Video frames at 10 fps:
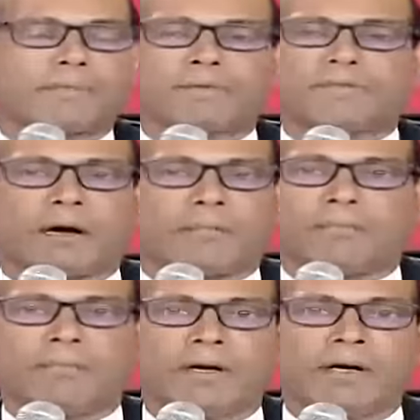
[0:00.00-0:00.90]

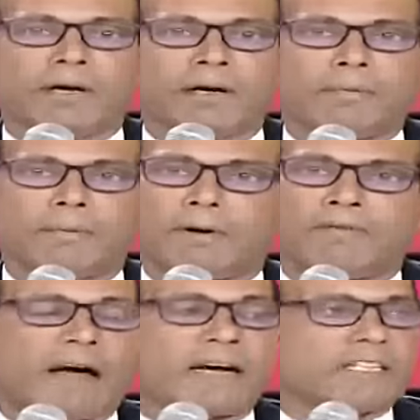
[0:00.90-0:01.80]
some
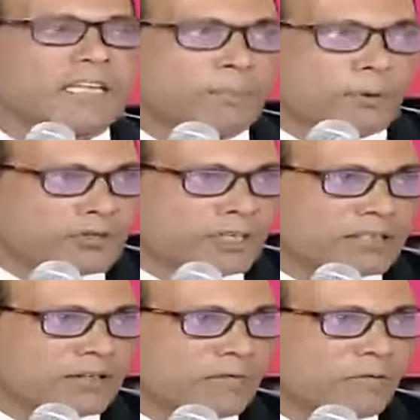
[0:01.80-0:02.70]
vanity
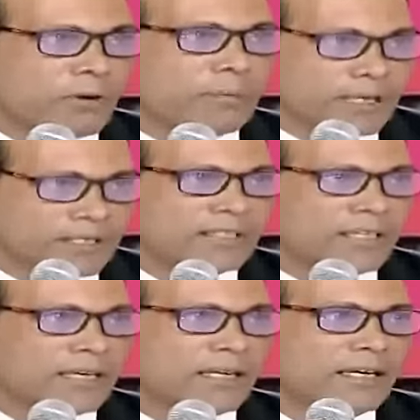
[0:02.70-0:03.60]
project for a minister.